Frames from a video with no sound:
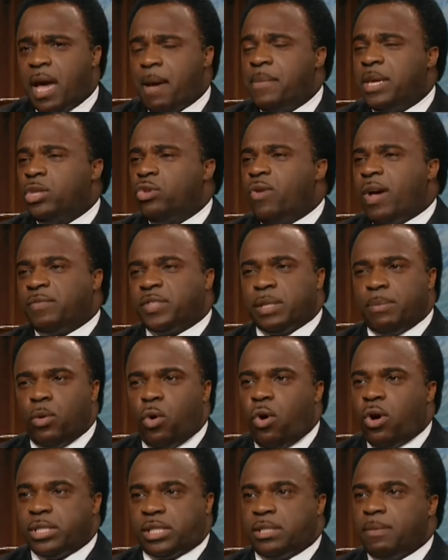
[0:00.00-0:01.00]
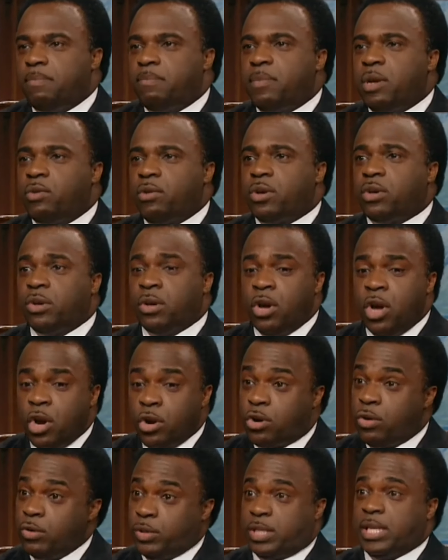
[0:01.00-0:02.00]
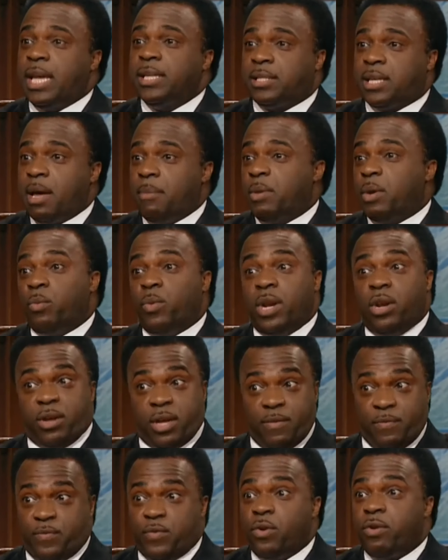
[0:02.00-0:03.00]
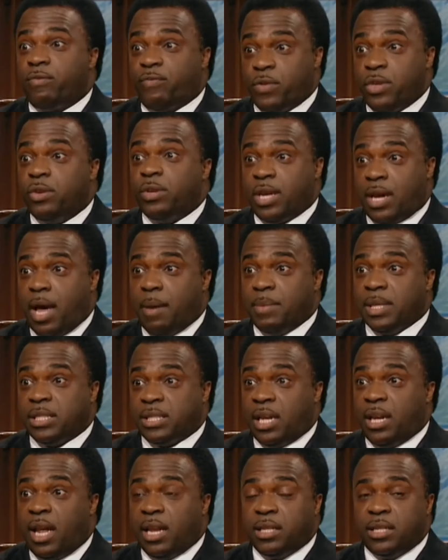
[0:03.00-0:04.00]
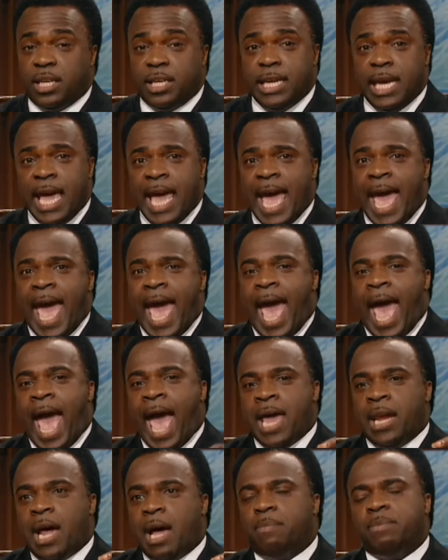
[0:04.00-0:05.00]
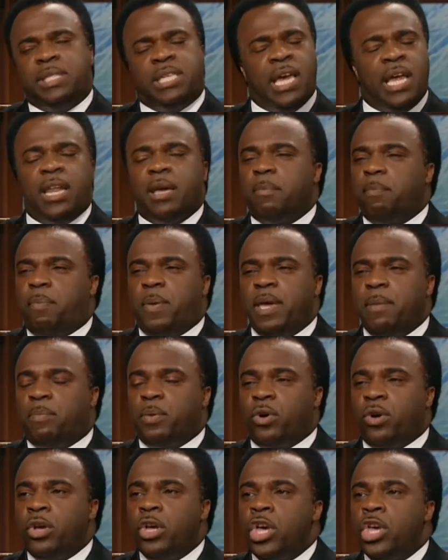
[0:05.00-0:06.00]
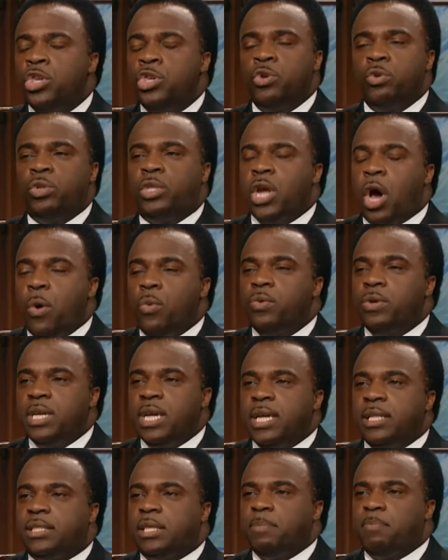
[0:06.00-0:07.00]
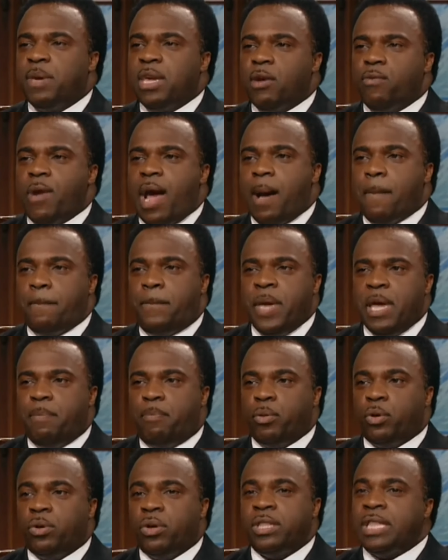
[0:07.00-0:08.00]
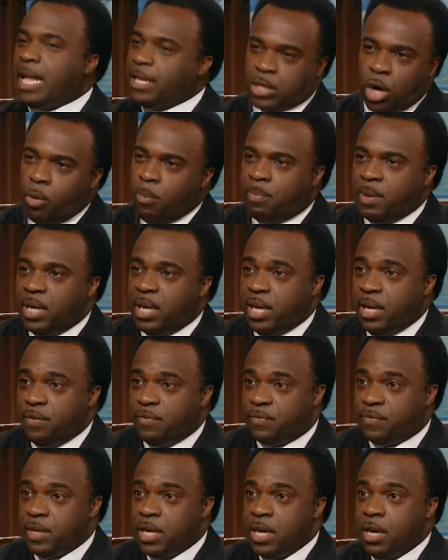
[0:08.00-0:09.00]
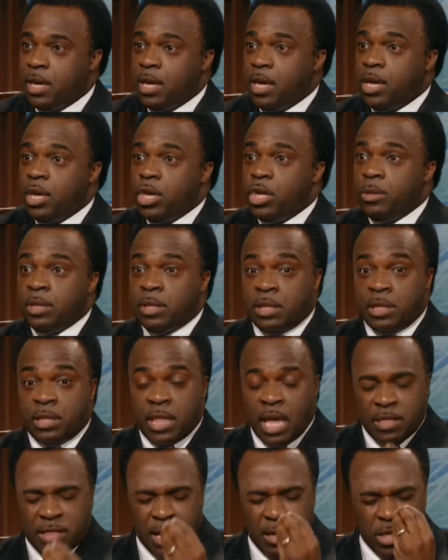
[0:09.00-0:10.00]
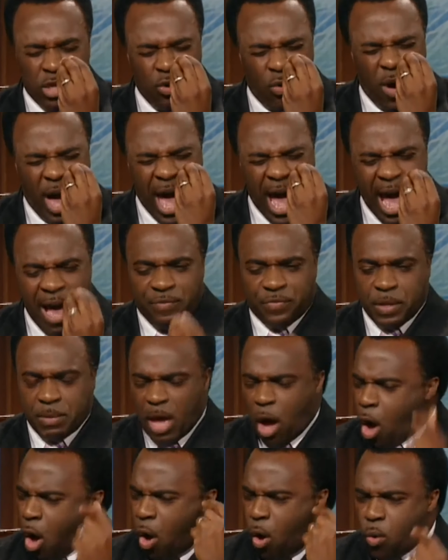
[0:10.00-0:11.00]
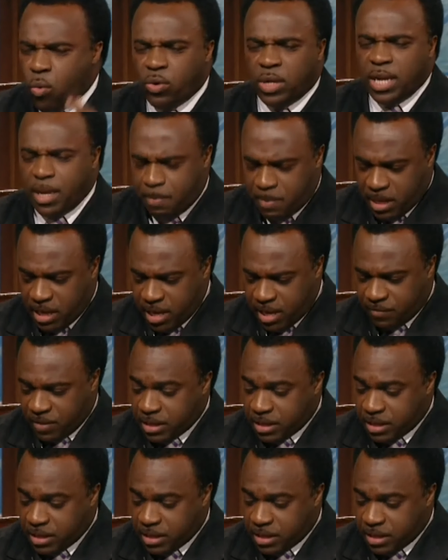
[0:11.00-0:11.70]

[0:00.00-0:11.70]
I mean, you have some awesome miracle crusades coming. We're looking forward for you to come into London. I'm coming. Yeah. And I'm telling people you don't need to be around people that don't believe. Absolutely. That, that you have to only believe.